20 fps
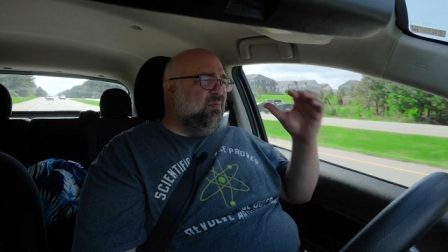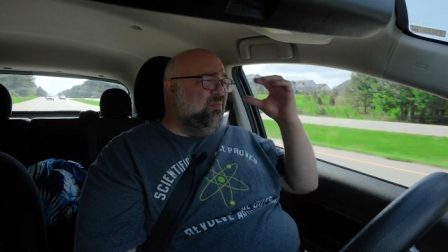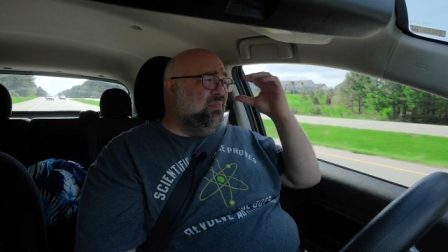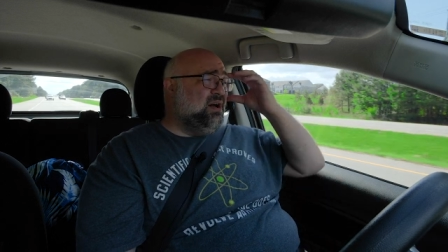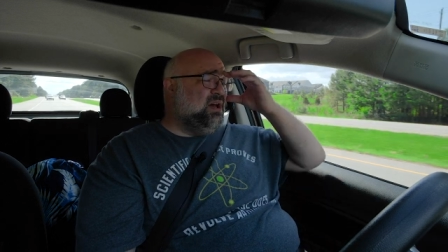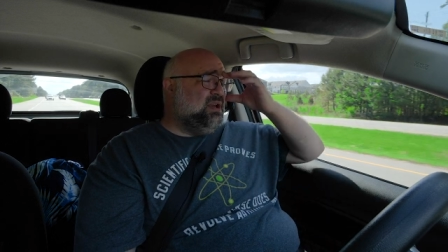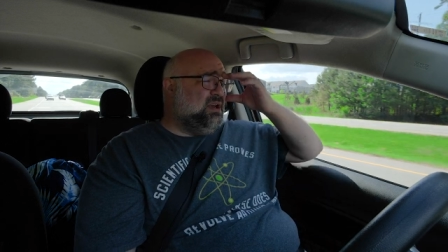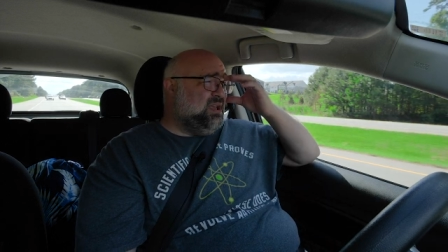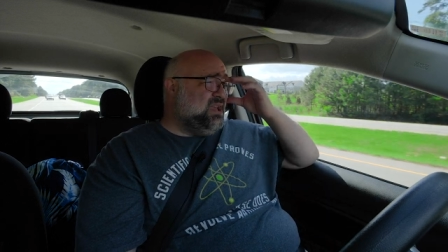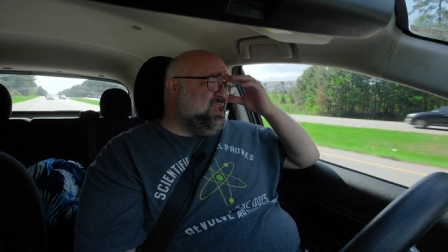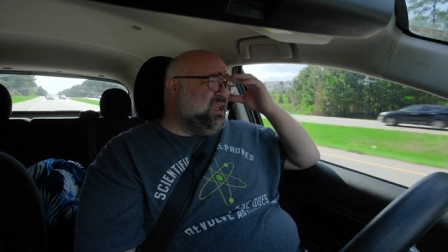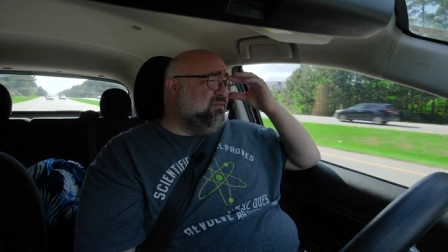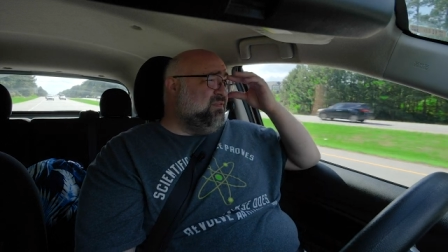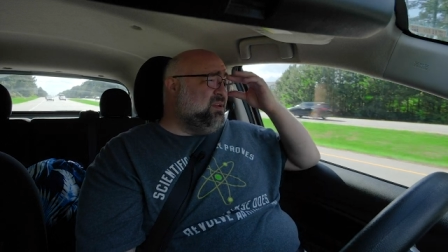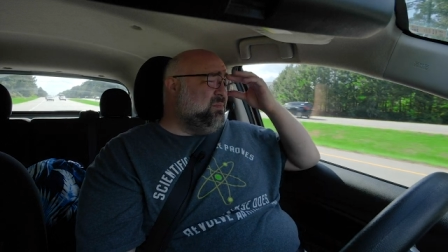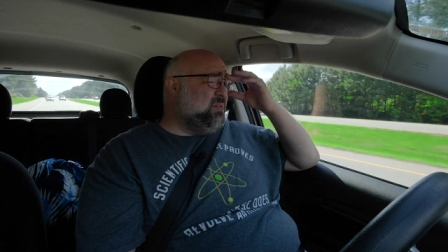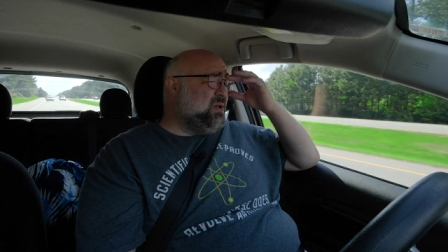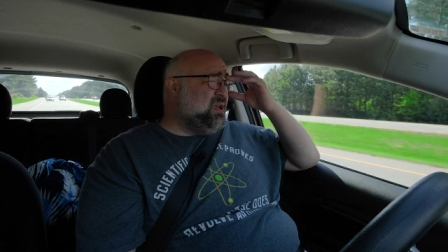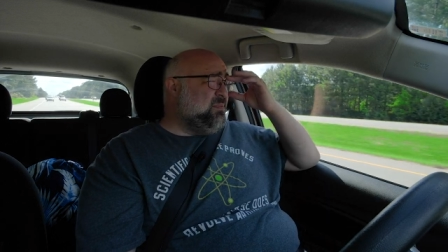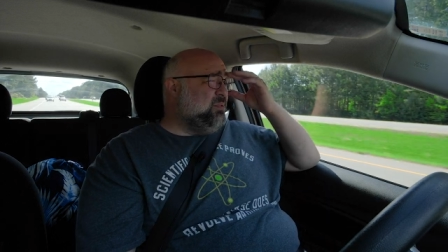But
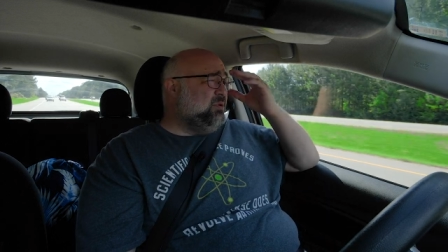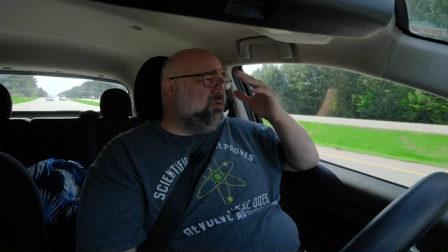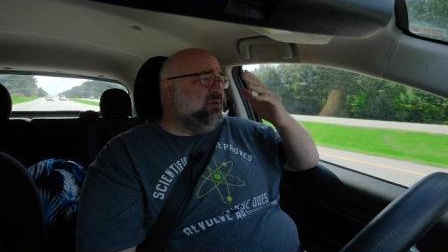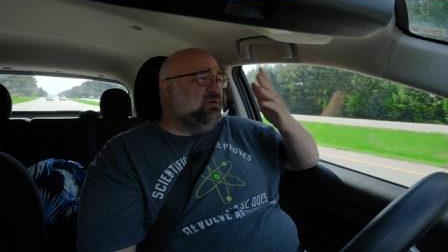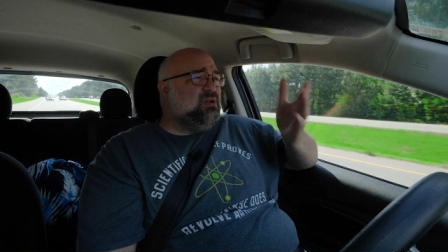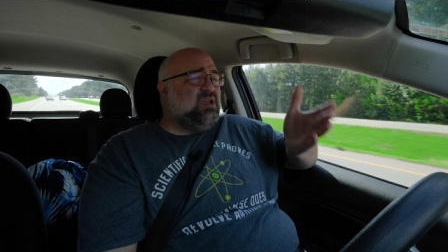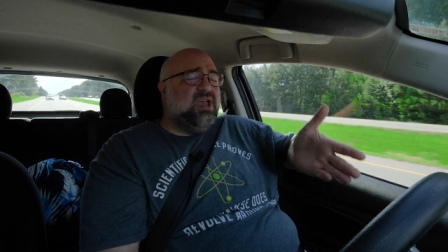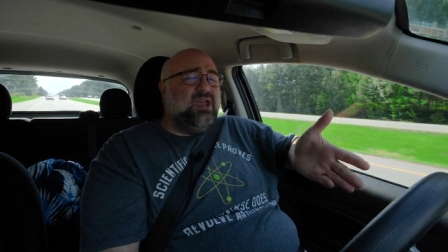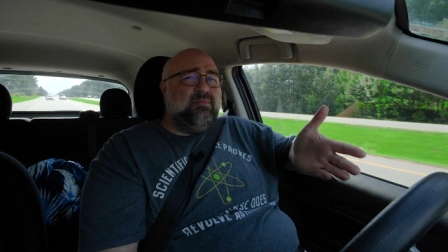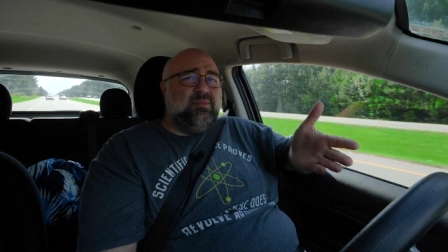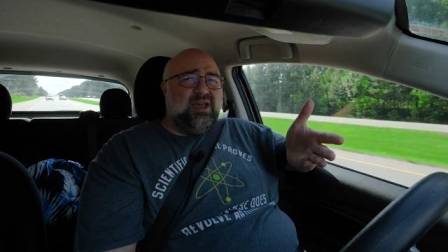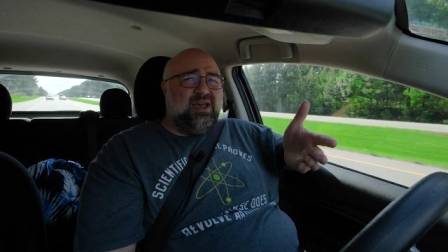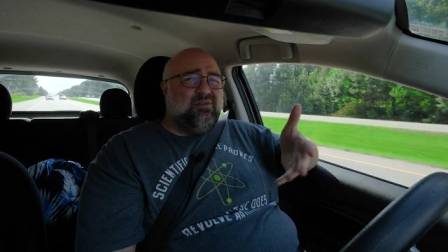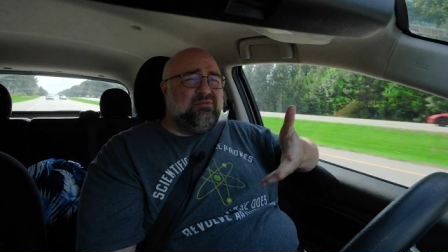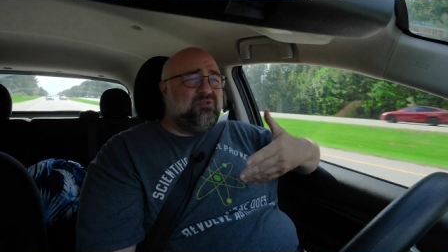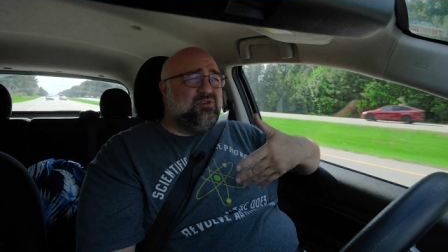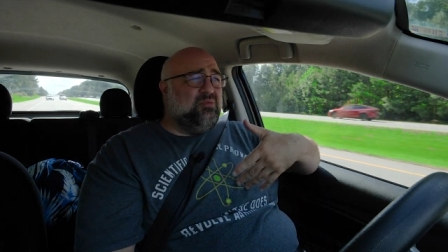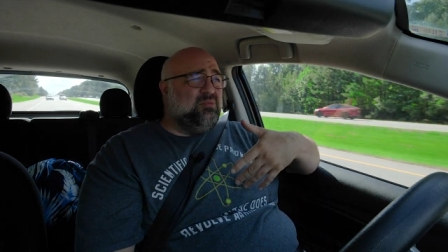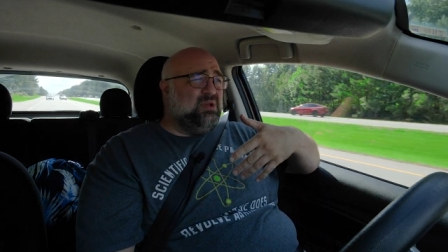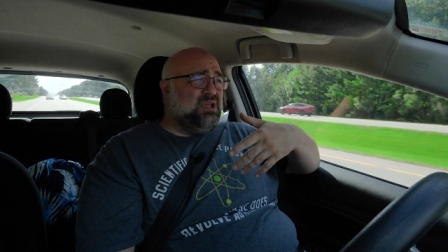even people who came
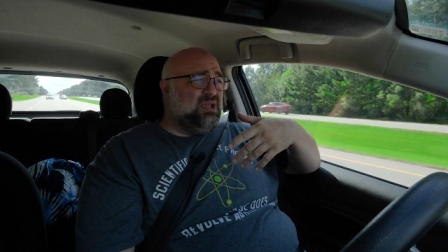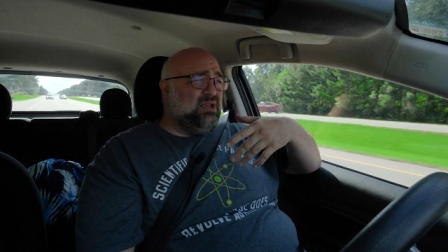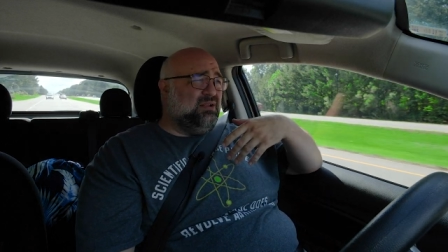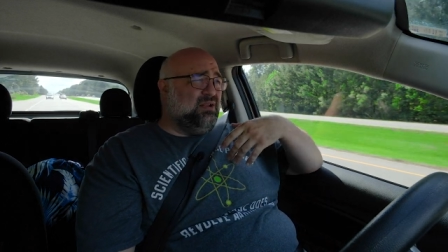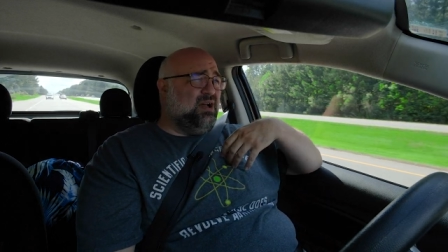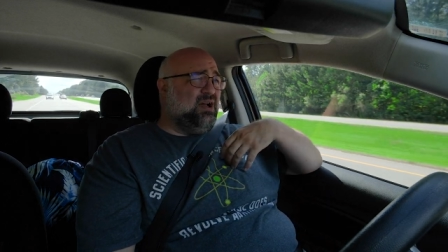after me,